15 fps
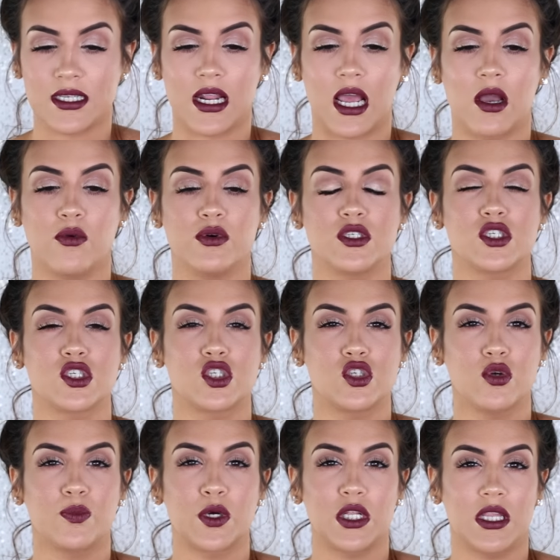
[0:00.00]
that I was
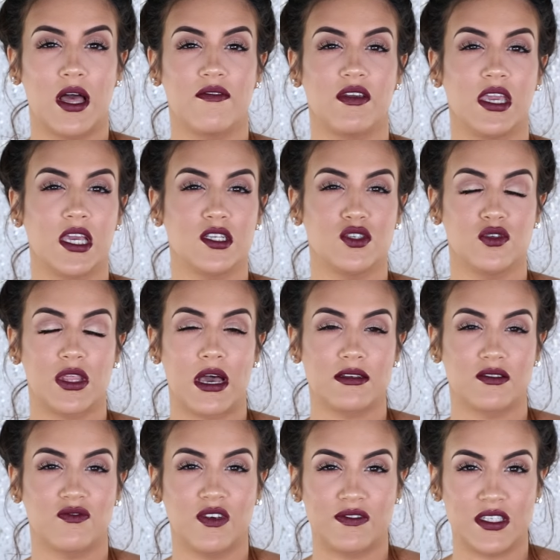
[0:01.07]
super loving in
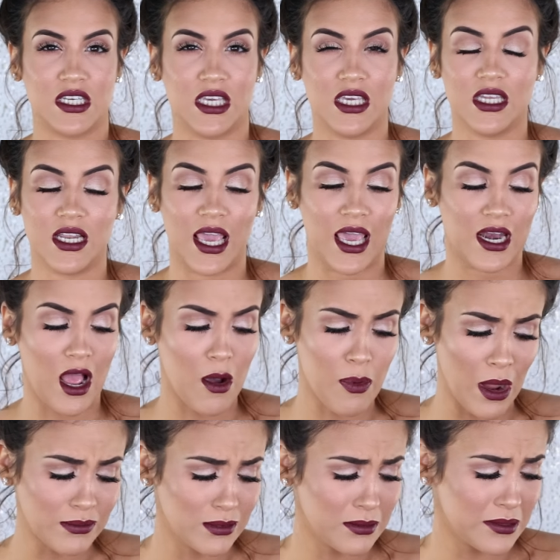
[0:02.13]
2015 and I'll
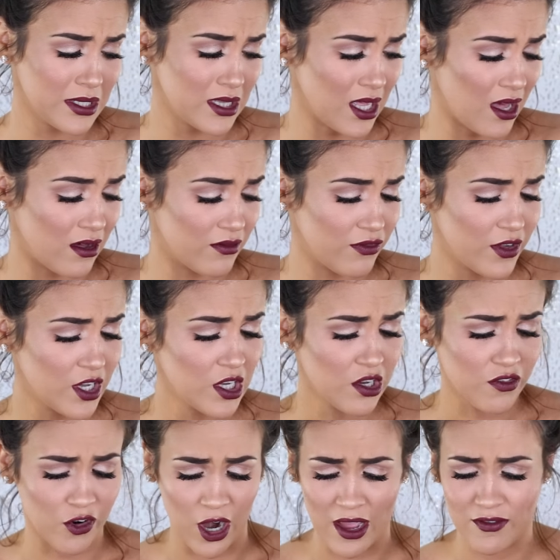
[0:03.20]
probably love
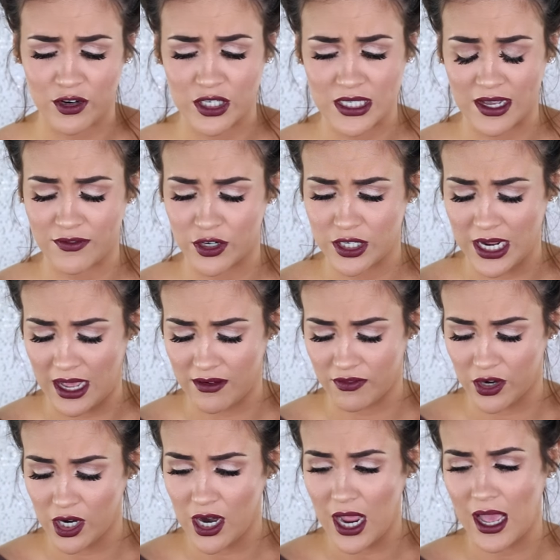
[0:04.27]
forever and ever and ever.